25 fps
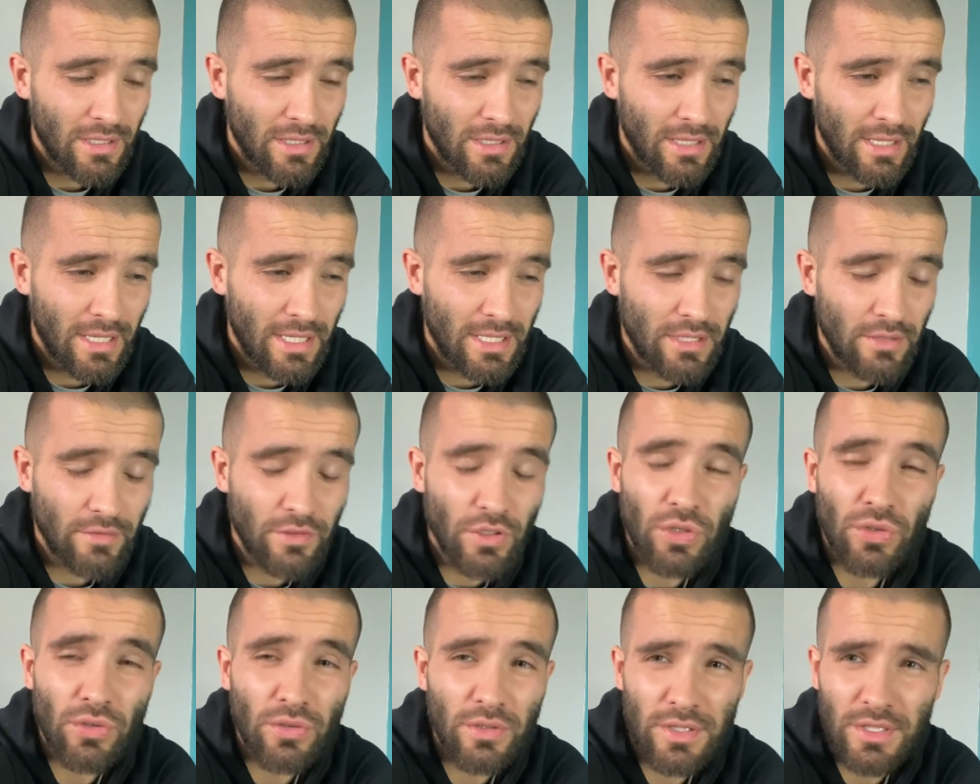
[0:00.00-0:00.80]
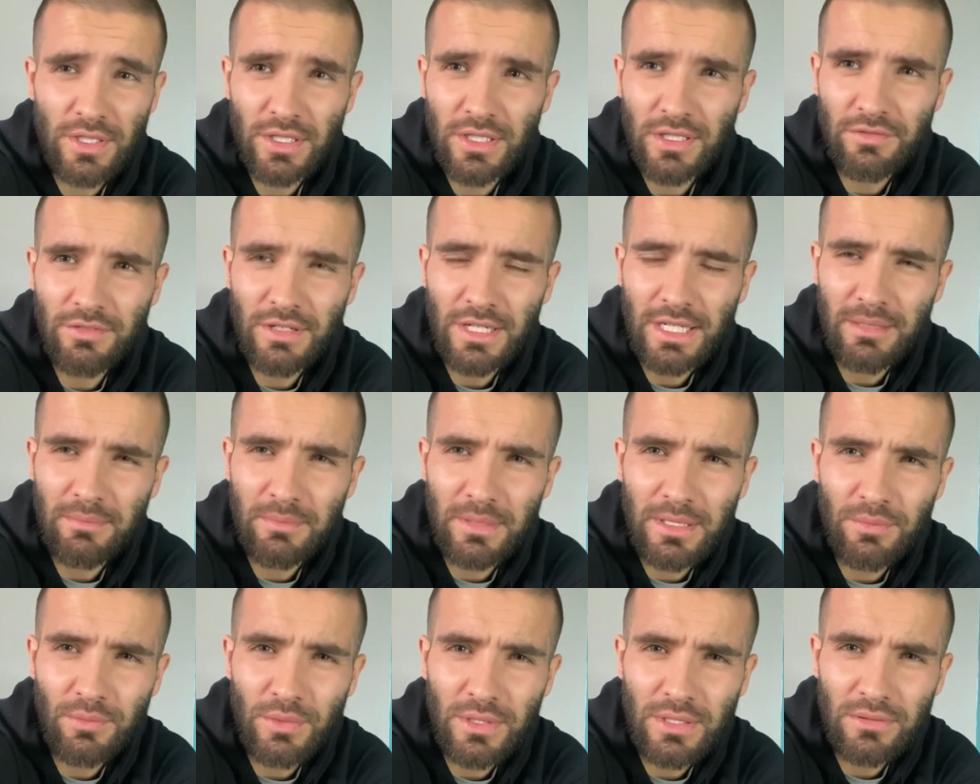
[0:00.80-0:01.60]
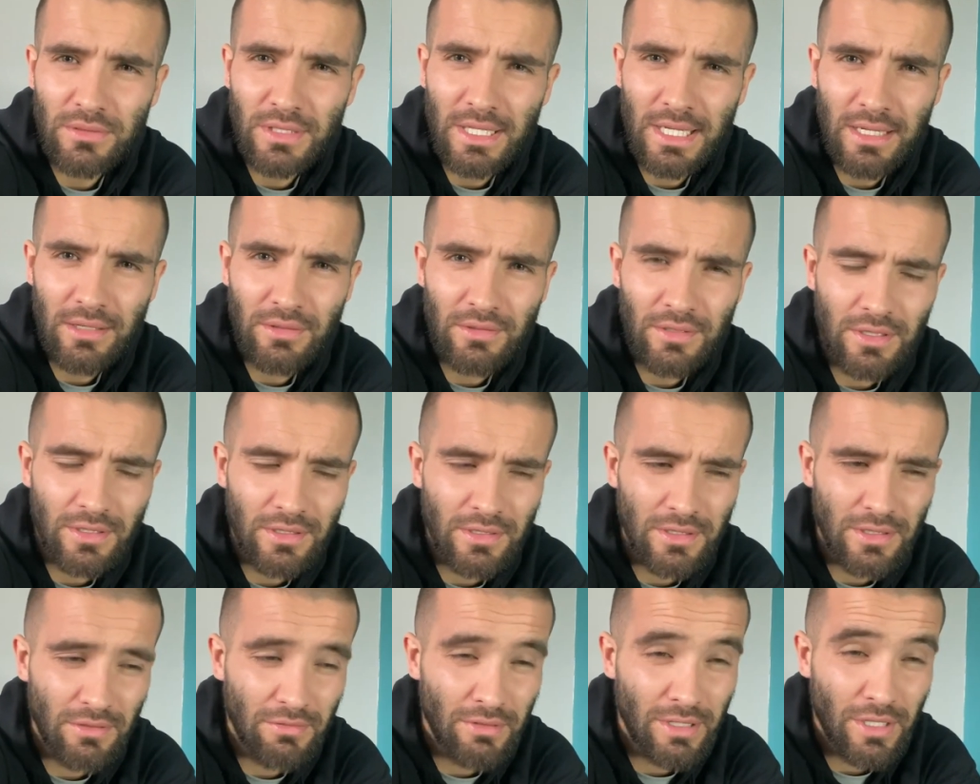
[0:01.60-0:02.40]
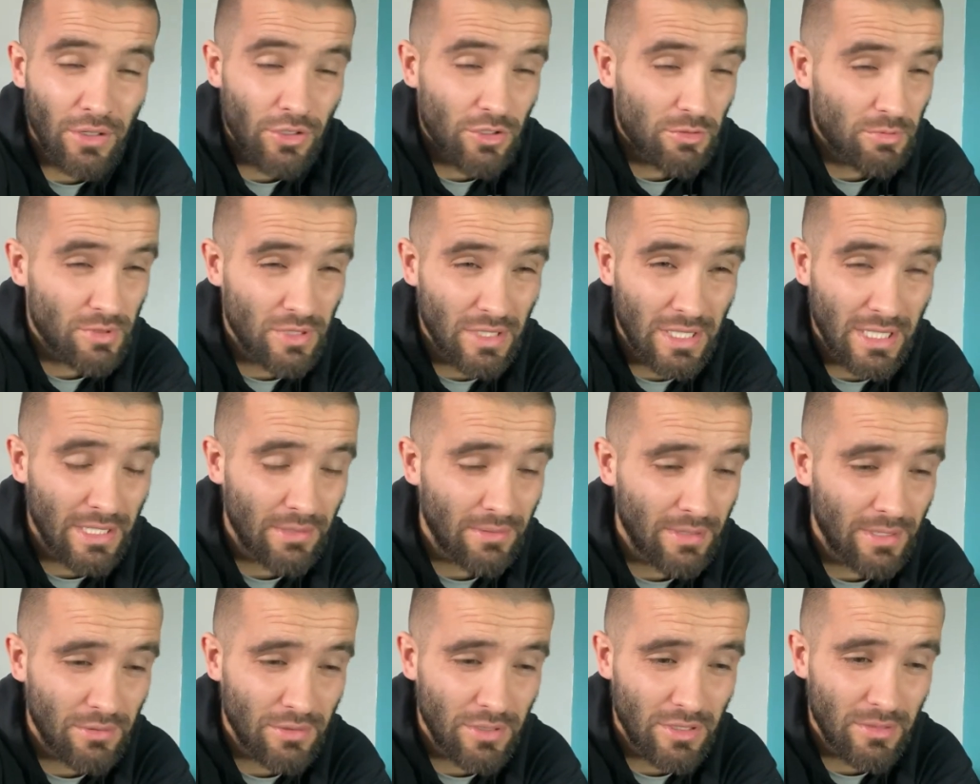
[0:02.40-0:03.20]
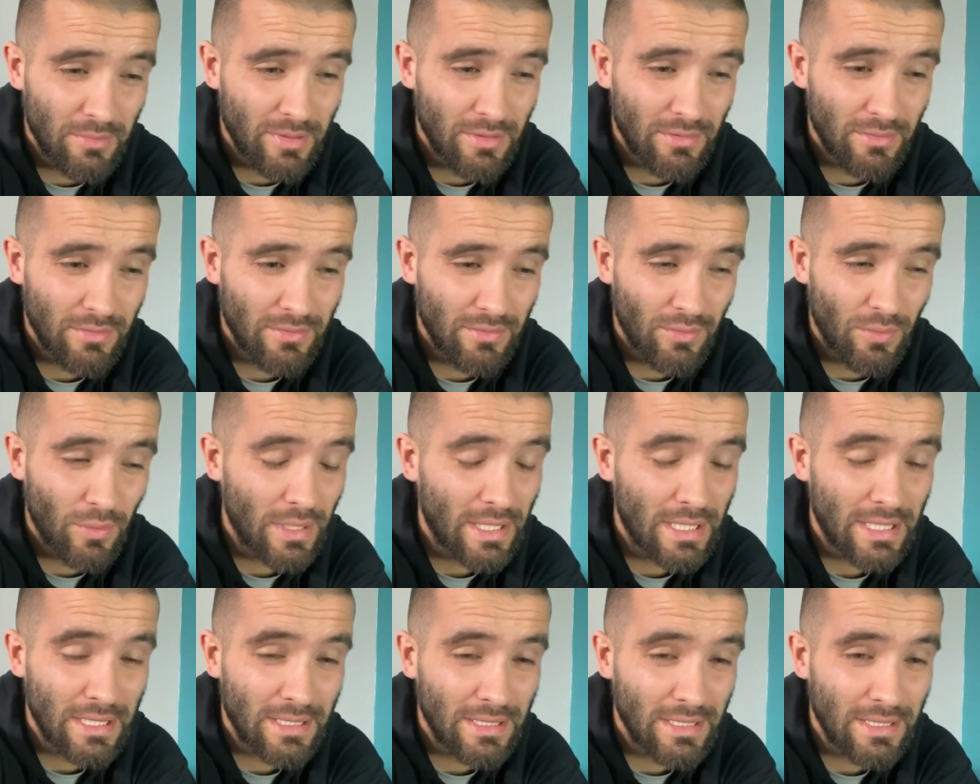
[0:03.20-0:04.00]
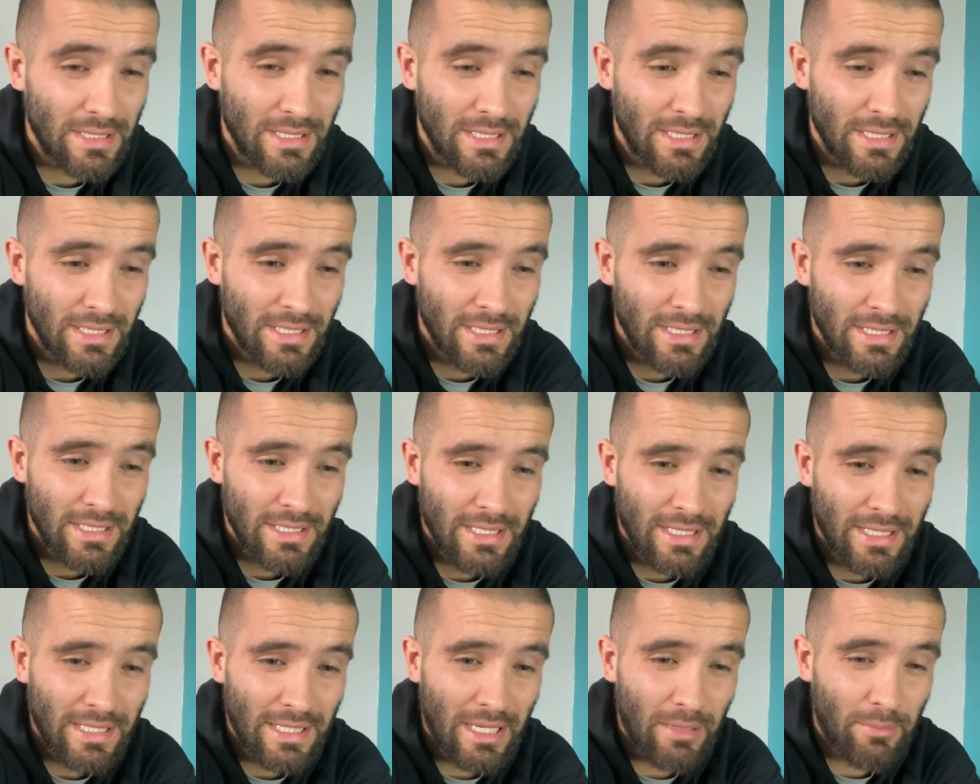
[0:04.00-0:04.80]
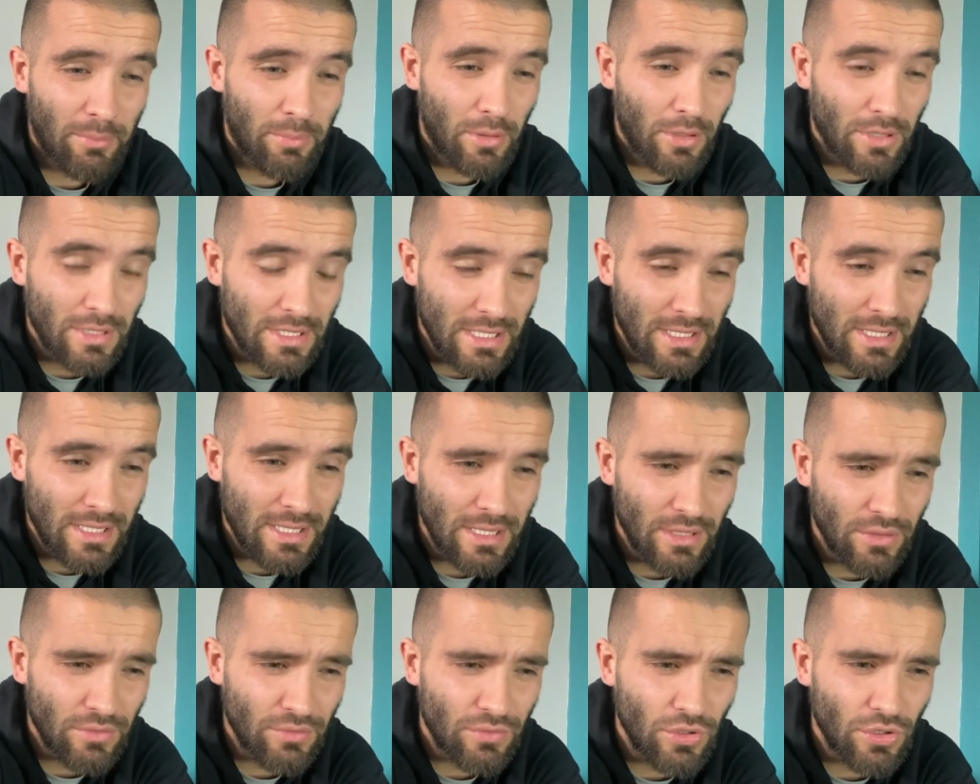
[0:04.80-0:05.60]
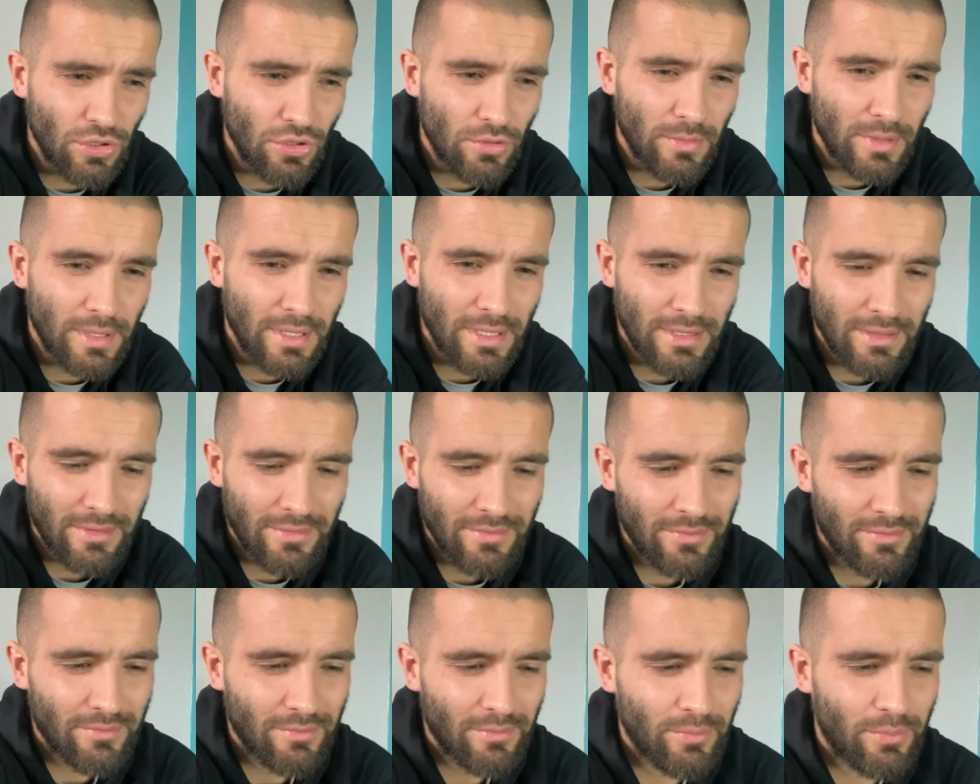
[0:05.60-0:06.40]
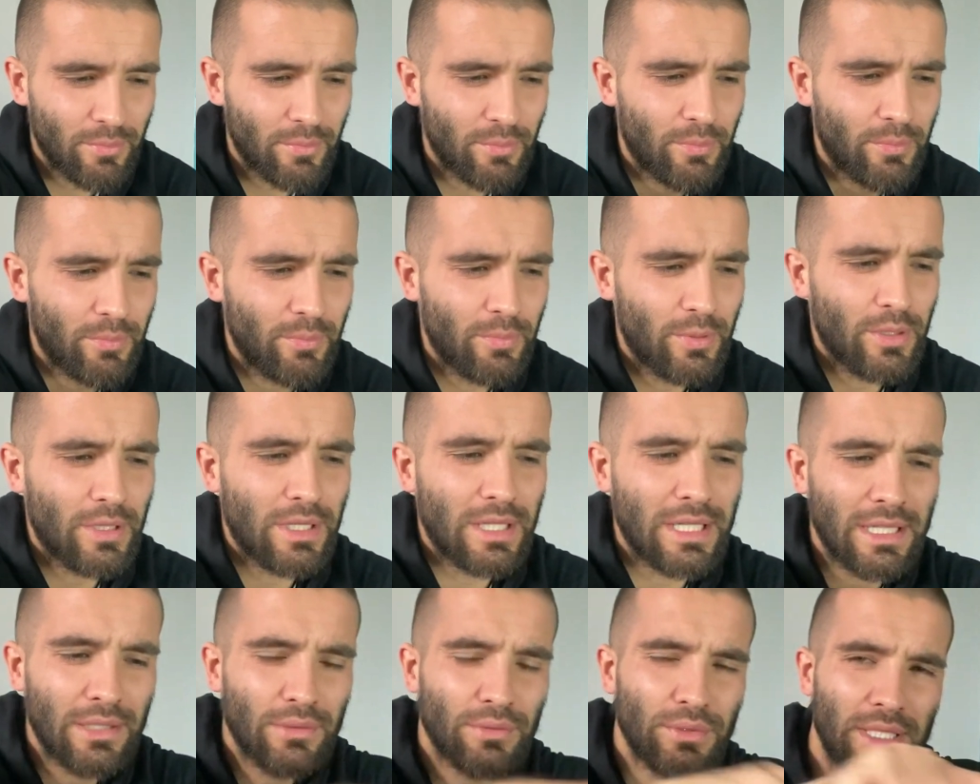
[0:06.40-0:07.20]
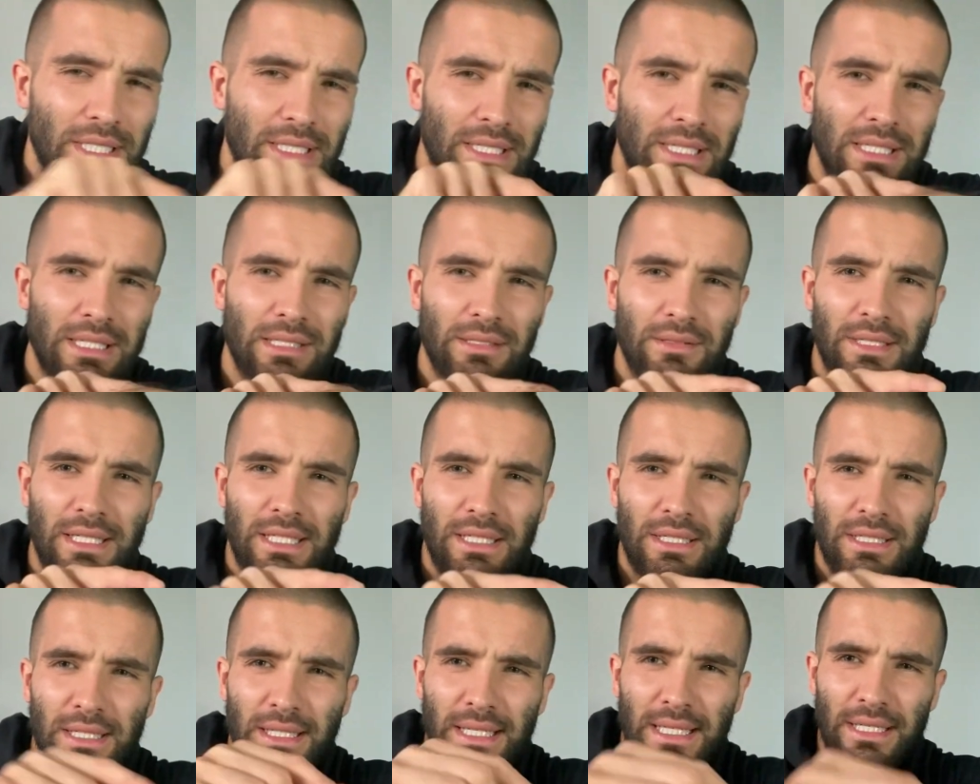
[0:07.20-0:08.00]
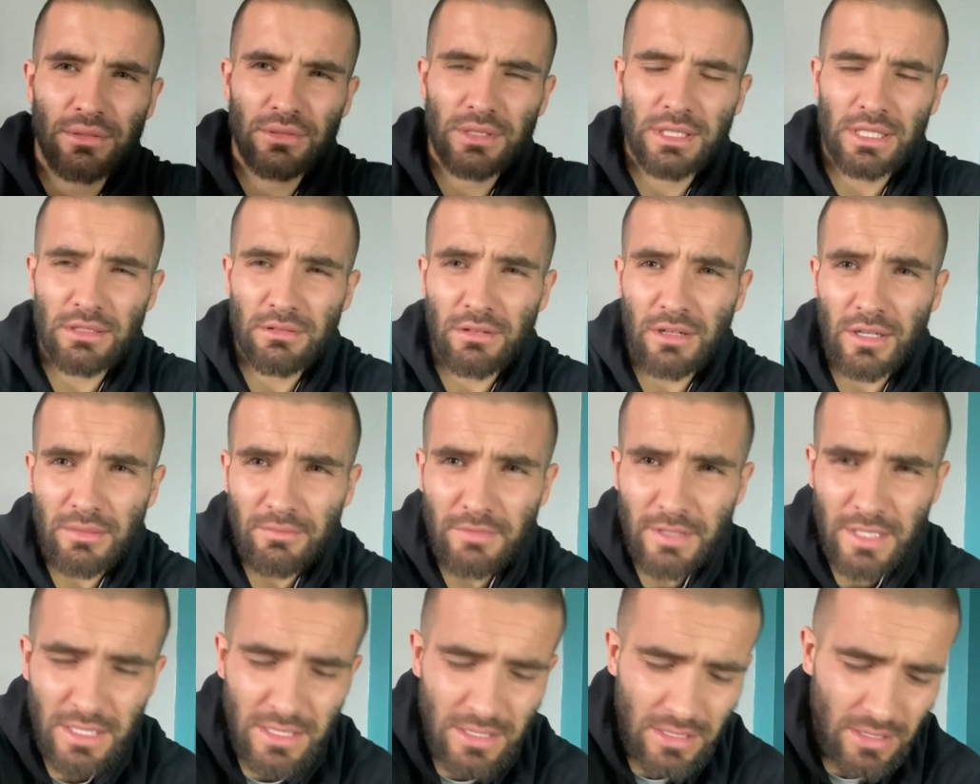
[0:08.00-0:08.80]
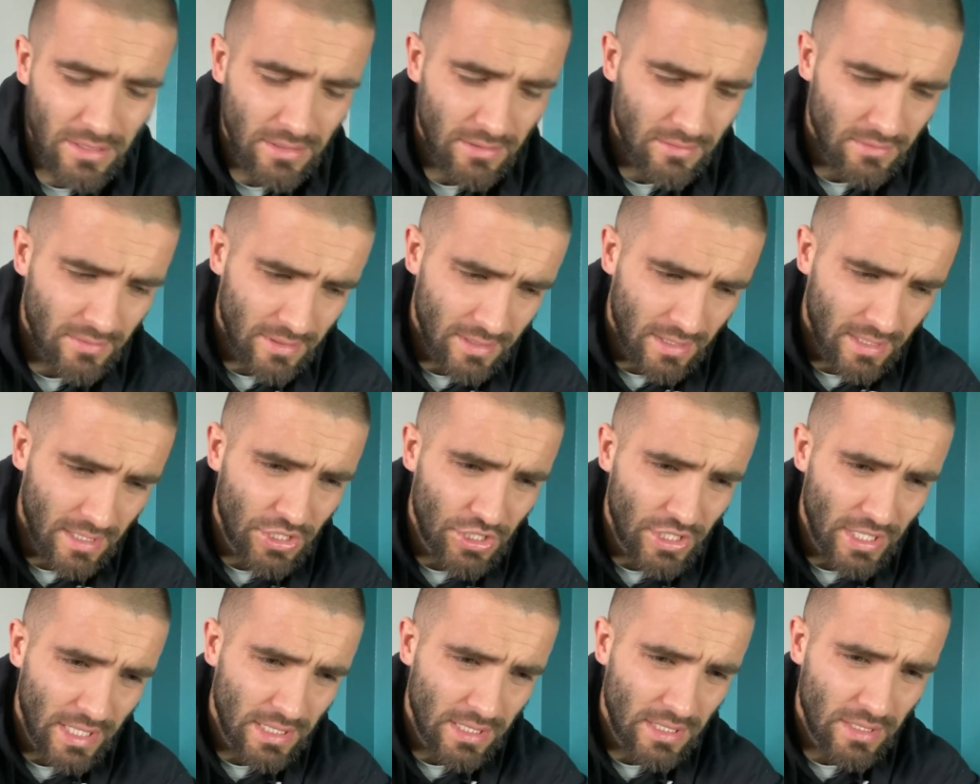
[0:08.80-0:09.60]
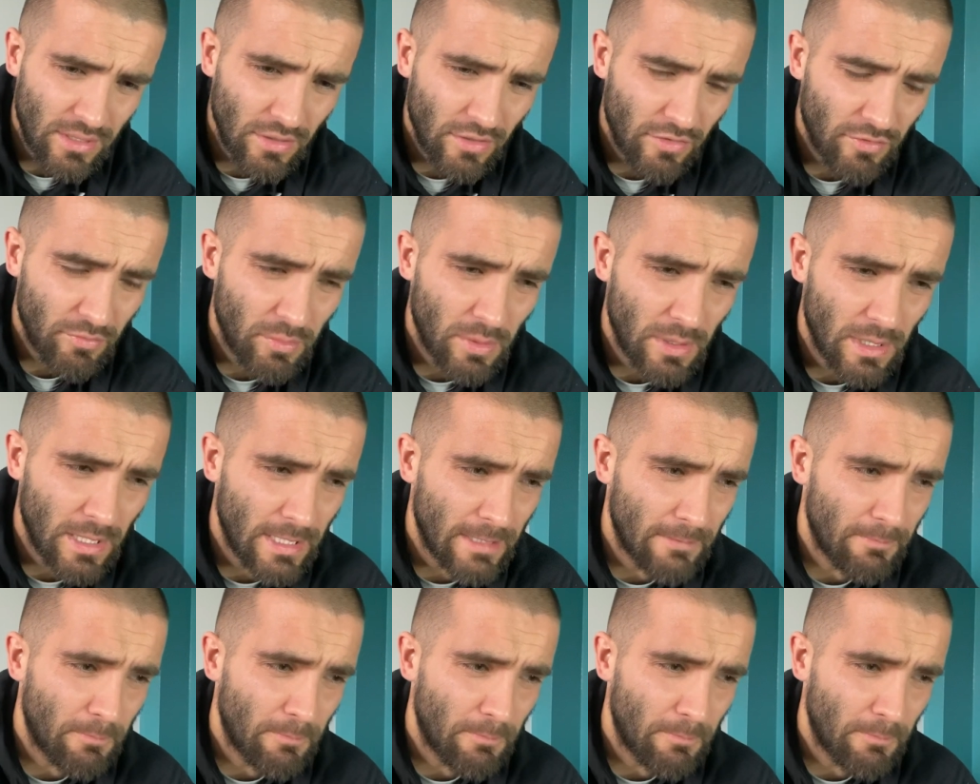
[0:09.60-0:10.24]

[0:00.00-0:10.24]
It's of course nerve-wracking being wheeled down, and you're in a hospital anyway, which is a bit weird, and get plonked in this little room, and they're putting little needles in your arm ready to inject stuff, but